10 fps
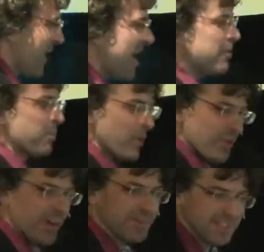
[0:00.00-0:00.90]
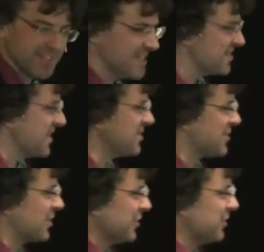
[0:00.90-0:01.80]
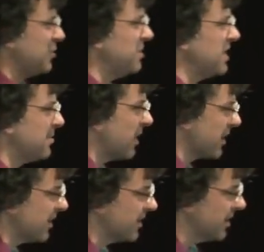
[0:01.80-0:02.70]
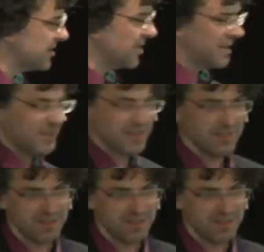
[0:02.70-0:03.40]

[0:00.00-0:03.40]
I have a program that does this. It's called the New Media Marketing. It's a